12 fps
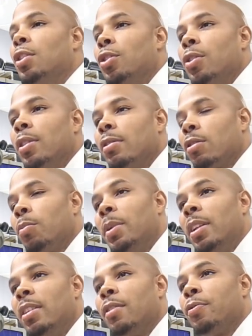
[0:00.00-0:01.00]
You're in so
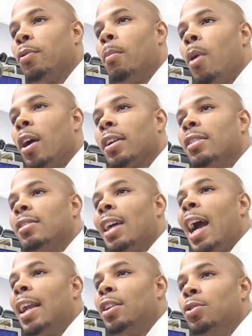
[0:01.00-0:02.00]
many different markets.
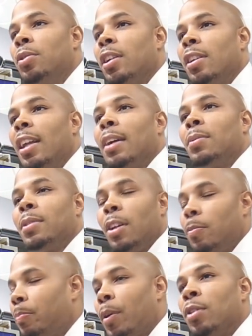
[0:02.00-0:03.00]
How do you connect with
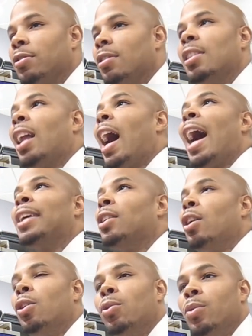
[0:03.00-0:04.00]
the person in
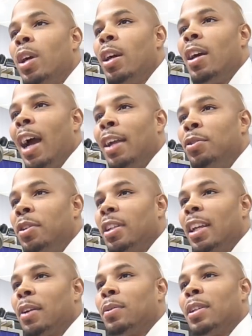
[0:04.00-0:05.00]
Idaho? How do you
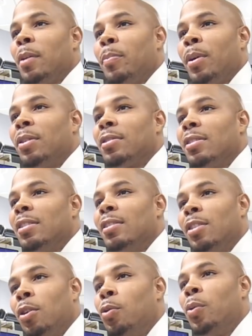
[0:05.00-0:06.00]
connect with that person
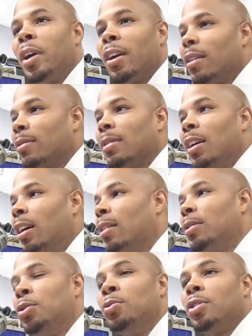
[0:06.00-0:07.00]
in nowhere,
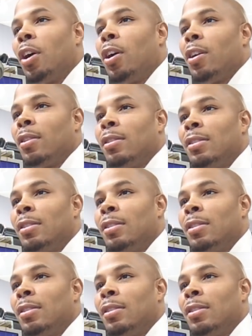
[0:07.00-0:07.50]
Utah?